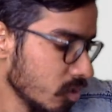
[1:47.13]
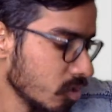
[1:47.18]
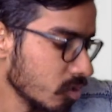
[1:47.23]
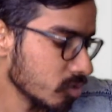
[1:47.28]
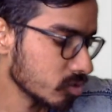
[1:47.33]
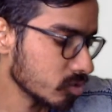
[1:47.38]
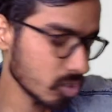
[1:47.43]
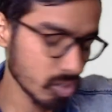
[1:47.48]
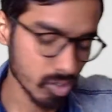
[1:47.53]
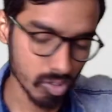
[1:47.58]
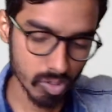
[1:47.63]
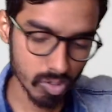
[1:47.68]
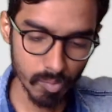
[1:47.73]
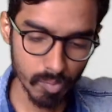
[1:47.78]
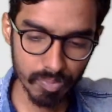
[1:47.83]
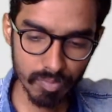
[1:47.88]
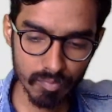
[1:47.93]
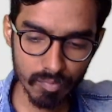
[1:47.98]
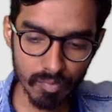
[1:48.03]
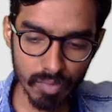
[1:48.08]
So
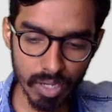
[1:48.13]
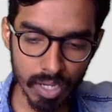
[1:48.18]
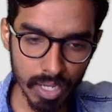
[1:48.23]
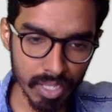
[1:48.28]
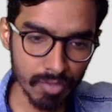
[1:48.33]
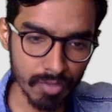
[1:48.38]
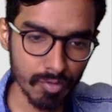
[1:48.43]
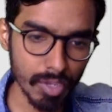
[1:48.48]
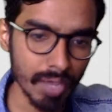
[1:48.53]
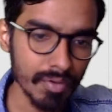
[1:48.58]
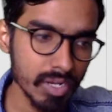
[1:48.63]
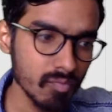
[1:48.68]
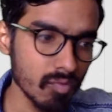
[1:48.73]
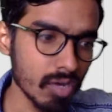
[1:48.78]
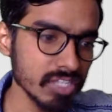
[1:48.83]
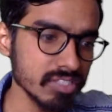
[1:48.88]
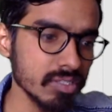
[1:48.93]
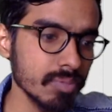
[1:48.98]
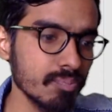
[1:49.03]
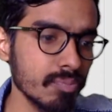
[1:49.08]
if you haven't
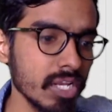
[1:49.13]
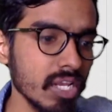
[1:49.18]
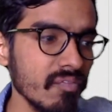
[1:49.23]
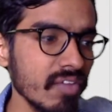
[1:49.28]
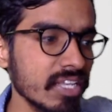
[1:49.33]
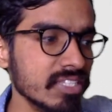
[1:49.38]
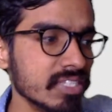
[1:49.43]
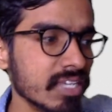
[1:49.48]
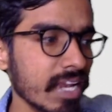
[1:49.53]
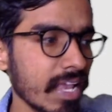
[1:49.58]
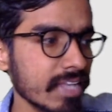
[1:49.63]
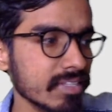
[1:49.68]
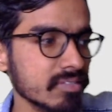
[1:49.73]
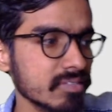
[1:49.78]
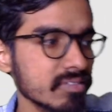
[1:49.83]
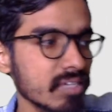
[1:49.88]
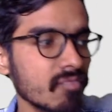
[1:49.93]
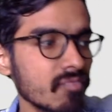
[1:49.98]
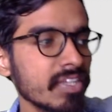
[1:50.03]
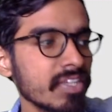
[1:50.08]
watched the previous class on
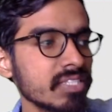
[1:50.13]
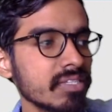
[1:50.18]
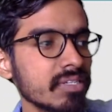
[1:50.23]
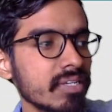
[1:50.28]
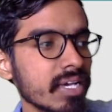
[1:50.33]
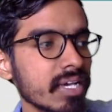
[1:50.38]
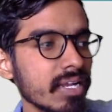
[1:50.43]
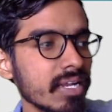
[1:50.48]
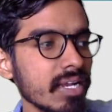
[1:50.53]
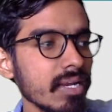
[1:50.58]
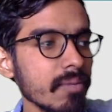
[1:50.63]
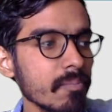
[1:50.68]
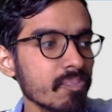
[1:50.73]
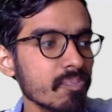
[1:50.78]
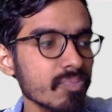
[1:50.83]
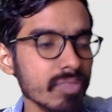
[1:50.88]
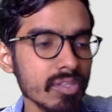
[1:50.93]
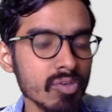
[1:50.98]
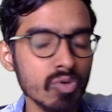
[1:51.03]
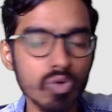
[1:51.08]
surface integral,
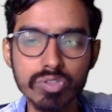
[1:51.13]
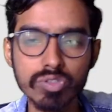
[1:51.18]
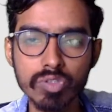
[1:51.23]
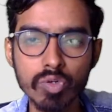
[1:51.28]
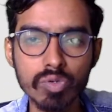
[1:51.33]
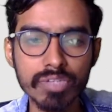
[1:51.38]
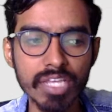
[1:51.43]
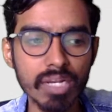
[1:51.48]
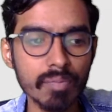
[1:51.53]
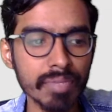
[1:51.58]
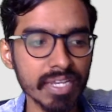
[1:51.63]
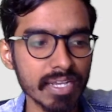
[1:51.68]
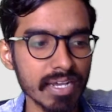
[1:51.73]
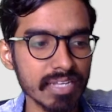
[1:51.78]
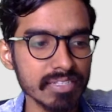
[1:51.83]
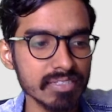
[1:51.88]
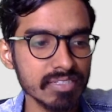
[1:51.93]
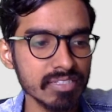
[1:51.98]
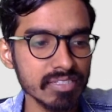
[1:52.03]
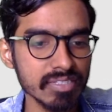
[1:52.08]
go through that,
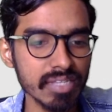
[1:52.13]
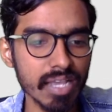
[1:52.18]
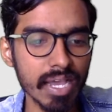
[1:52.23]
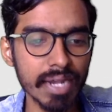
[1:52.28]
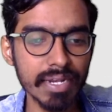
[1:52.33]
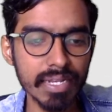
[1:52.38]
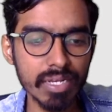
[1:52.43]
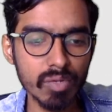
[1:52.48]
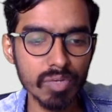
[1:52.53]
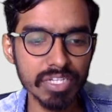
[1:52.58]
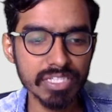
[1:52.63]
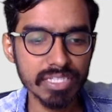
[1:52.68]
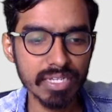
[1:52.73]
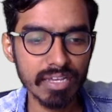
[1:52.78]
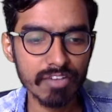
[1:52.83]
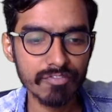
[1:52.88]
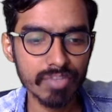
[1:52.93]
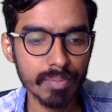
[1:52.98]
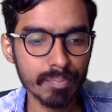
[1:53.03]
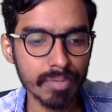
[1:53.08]
because this is the continuation
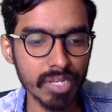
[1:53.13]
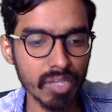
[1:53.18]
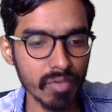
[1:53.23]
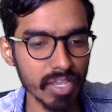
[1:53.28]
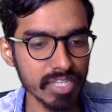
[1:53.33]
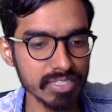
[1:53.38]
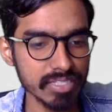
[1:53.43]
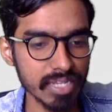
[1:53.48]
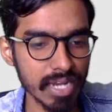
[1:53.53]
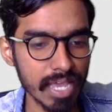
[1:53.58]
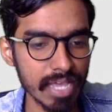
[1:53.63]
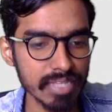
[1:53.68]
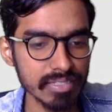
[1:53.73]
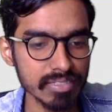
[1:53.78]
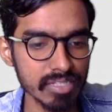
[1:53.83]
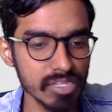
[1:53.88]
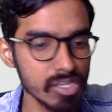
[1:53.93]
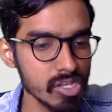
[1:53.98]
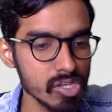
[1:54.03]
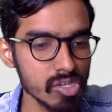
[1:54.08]
of the previous
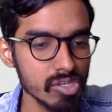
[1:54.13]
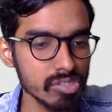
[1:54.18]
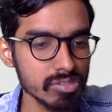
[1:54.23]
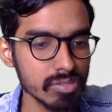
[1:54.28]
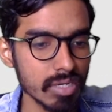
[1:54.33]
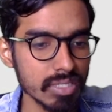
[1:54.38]
class. So